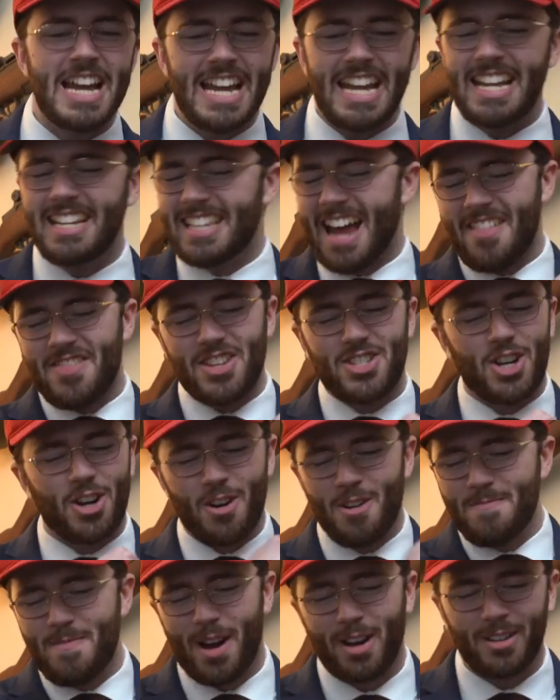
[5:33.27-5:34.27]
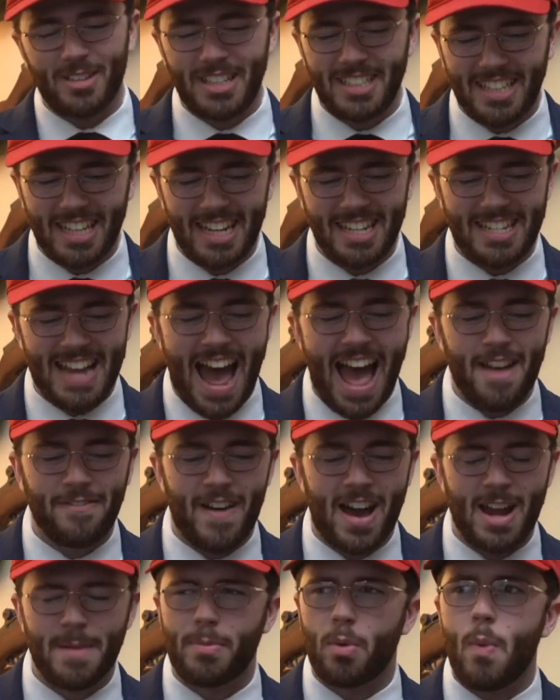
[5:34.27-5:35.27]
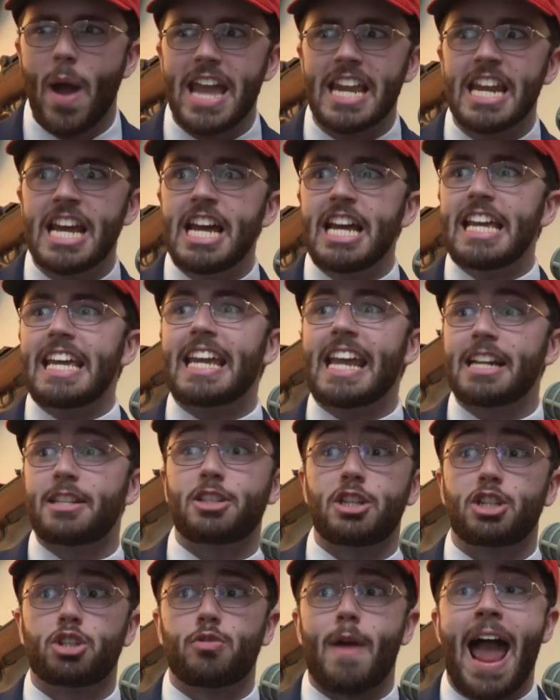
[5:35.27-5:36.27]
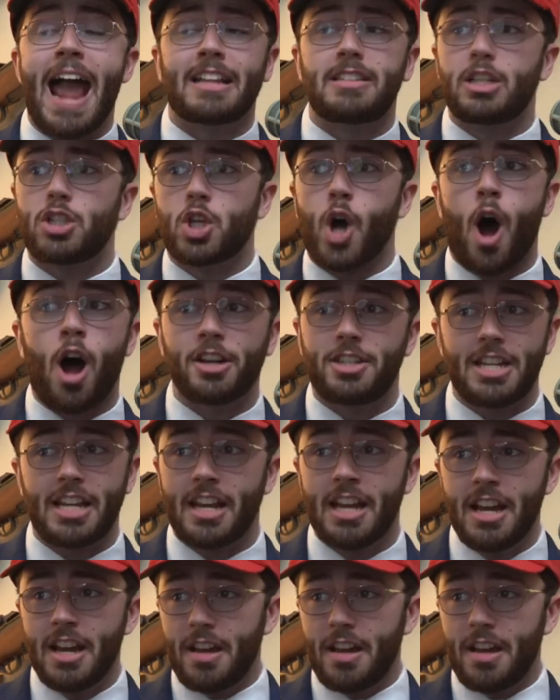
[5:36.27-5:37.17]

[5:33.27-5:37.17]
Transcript: he's on the turnbuckle he's gonna dive on him but wait he gets distracted taunting